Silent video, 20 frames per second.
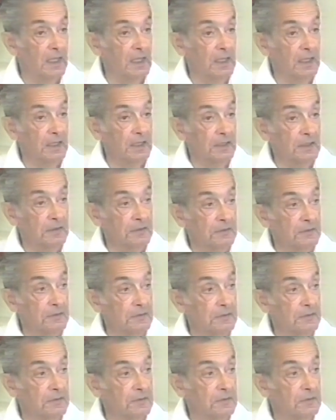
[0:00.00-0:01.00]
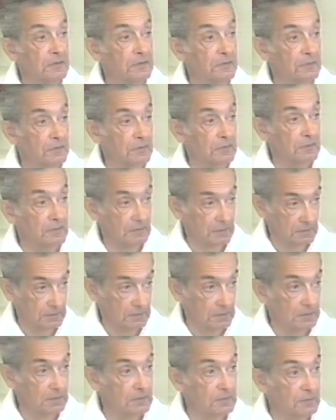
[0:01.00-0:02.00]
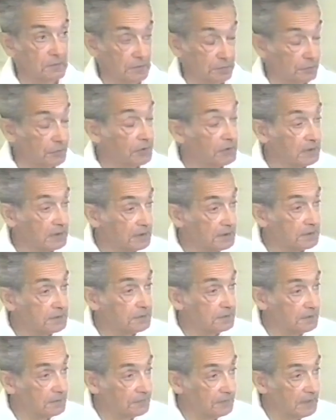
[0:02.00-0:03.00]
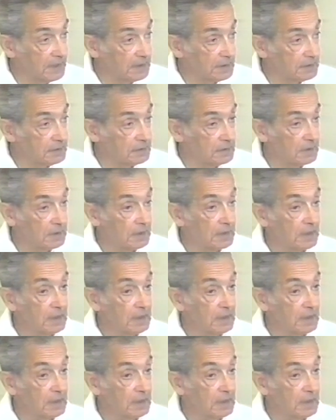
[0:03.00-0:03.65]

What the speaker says: and we put it into effect.